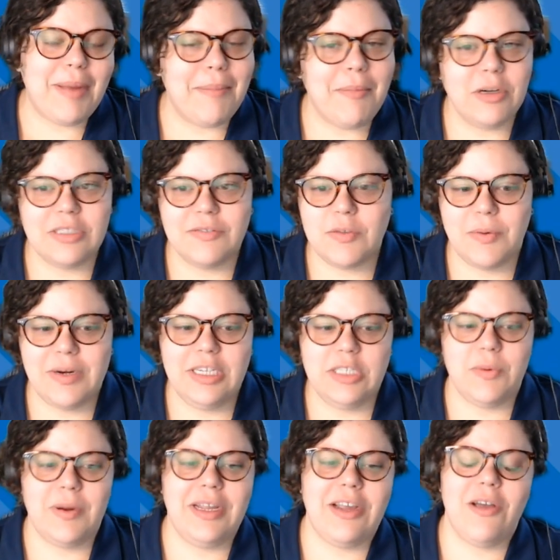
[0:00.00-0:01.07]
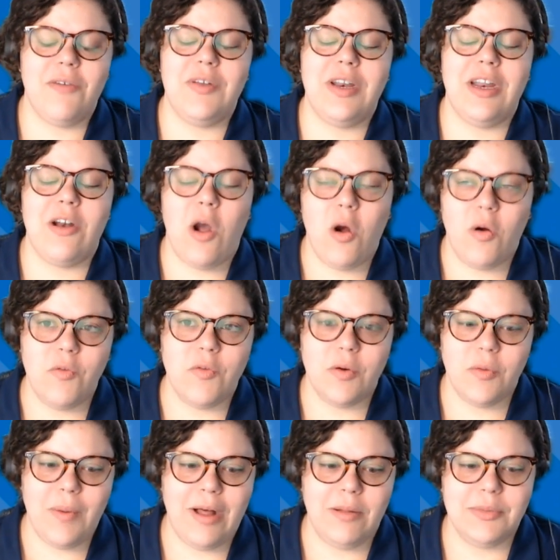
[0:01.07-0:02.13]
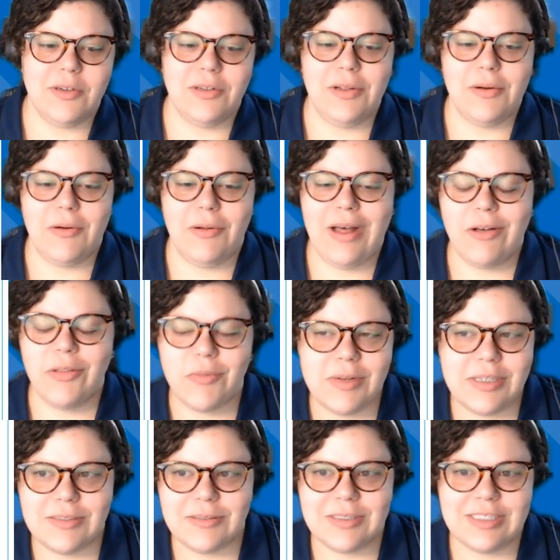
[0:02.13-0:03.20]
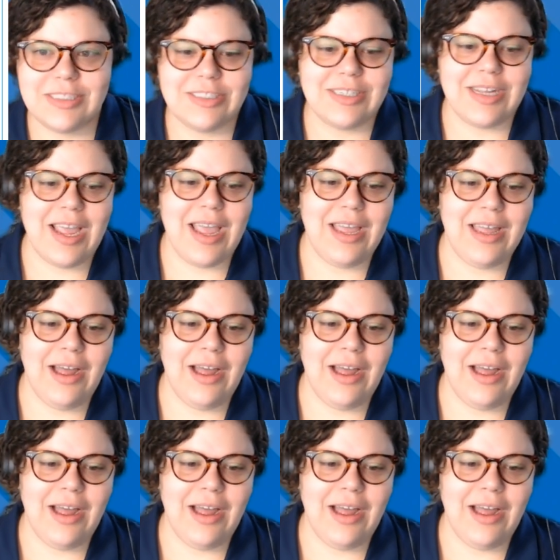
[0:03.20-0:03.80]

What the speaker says: by March of 2020, COVID had overwhelmed our local health resources,